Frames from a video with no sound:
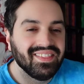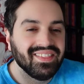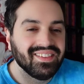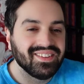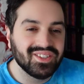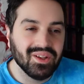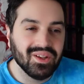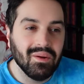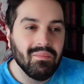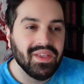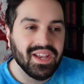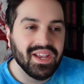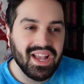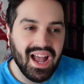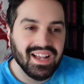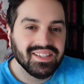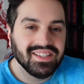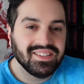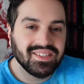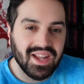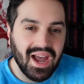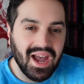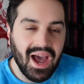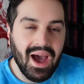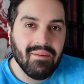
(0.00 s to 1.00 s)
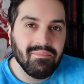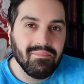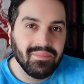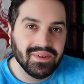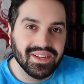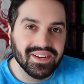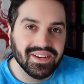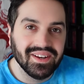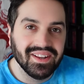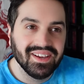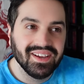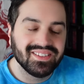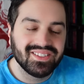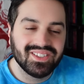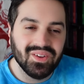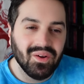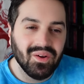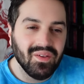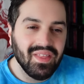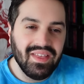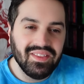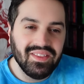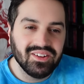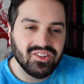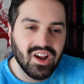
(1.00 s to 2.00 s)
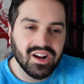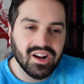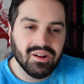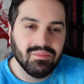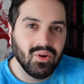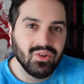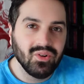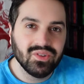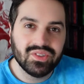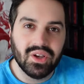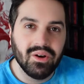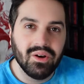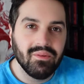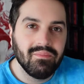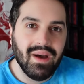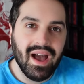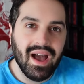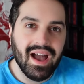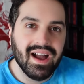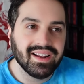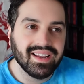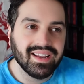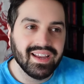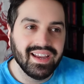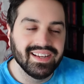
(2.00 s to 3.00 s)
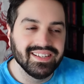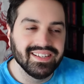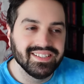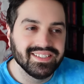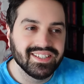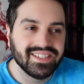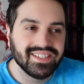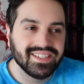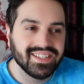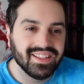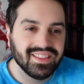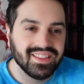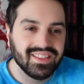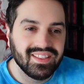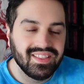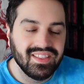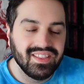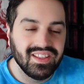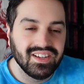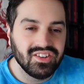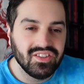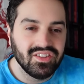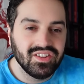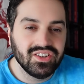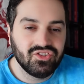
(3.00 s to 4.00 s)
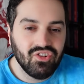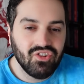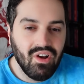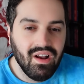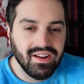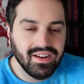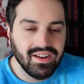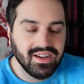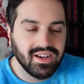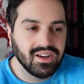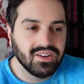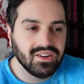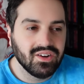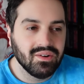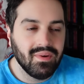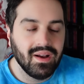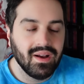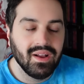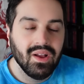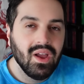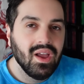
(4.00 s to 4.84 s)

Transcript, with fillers: something has to happen so that the Dragon Balls come back and the, the dragon can come